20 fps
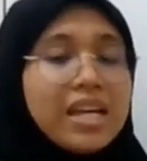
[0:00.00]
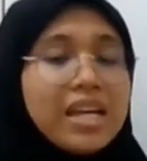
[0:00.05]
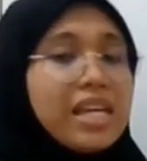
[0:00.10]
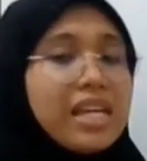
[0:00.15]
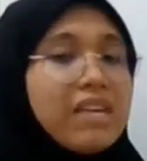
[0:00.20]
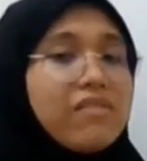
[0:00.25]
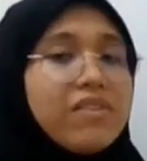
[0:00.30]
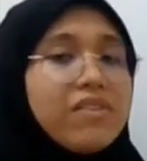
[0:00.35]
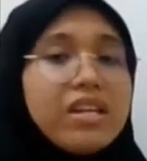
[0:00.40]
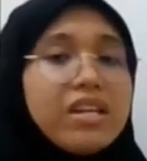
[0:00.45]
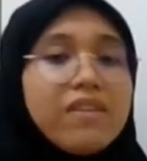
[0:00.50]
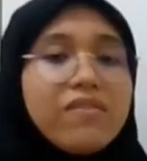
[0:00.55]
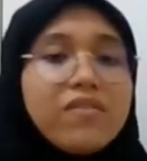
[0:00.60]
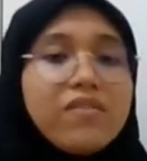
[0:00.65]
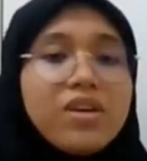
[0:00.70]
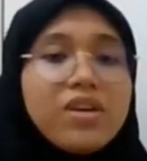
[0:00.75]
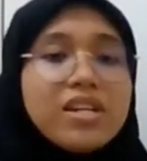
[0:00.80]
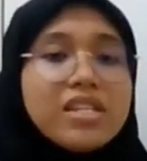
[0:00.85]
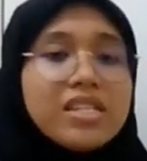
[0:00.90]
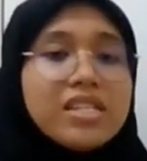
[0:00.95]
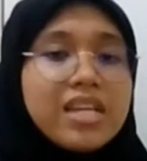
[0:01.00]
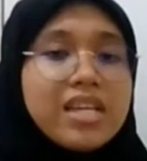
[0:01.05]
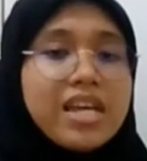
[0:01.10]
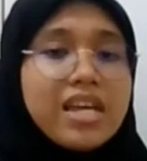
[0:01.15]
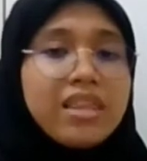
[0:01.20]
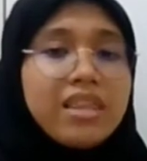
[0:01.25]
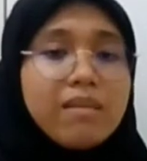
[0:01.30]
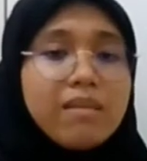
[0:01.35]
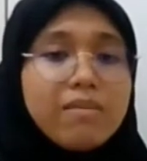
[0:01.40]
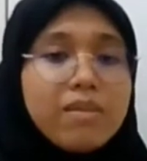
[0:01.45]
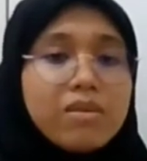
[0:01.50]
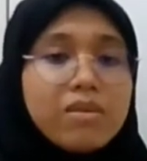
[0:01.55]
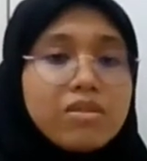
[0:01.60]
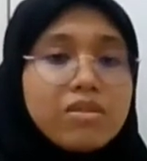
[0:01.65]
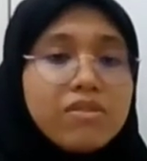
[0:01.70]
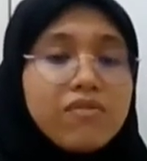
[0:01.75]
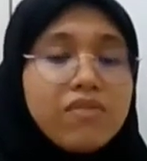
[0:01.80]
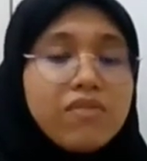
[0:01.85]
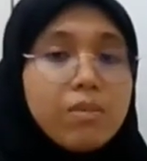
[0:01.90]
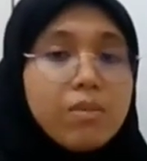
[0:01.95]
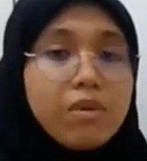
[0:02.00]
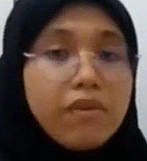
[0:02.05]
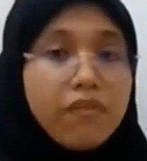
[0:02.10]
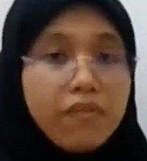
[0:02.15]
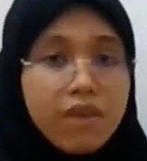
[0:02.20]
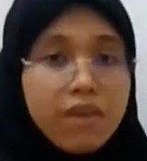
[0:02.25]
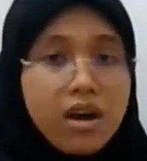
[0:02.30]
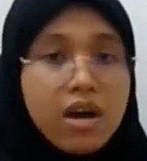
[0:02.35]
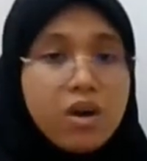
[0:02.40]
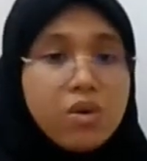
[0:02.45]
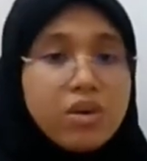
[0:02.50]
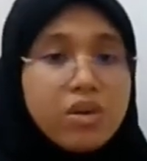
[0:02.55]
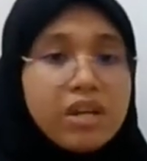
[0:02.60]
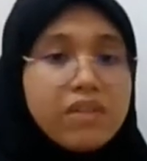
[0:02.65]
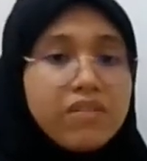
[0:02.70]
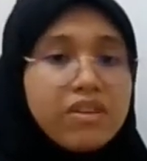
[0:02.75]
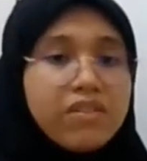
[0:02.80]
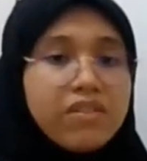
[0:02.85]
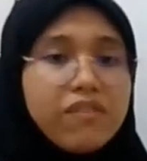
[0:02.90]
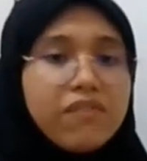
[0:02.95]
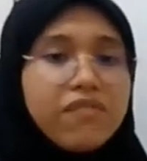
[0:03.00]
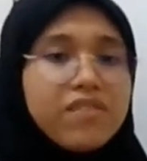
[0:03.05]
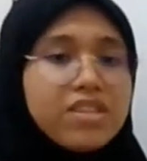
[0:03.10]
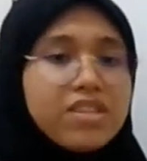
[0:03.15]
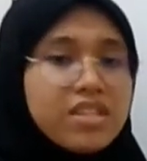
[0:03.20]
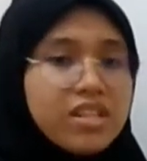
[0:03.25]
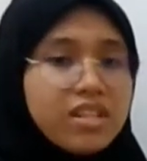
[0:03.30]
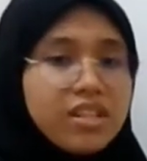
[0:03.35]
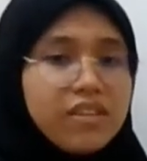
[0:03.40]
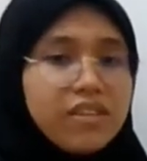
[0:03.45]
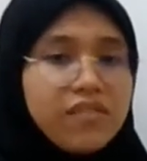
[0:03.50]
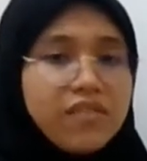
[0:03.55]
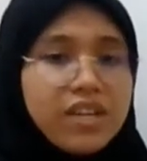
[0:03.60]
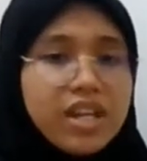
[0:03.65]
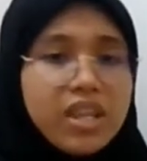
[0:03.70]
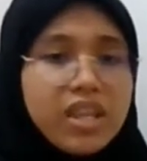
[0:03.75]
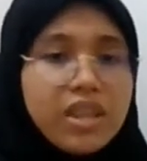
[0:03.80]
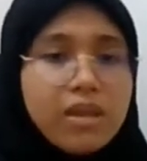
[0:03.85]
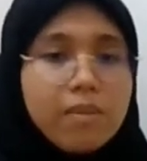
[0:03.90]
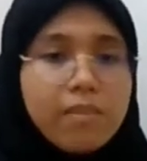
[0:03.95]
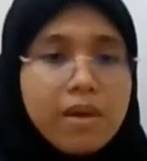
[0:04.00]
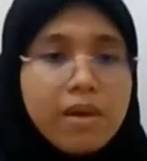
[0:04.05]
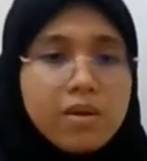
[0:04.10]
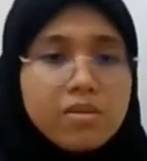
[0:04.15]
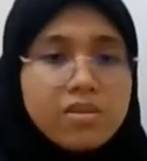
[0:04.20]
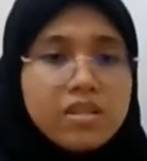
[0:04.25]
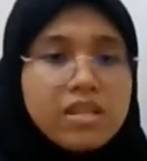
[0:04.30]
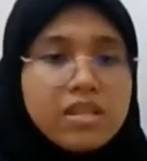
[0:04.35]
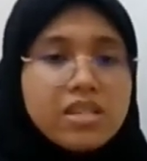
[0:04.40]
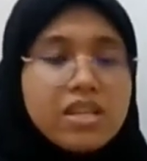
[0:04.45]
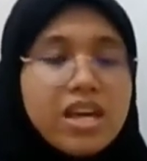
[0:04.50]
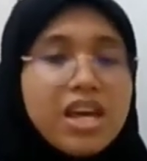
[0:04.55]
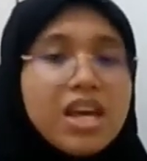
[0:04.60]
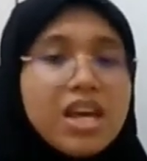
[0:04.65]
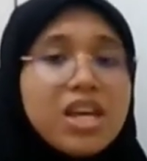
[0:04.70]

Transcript: Even if you are seeing the mountain from afar or even physically feeling the mountains,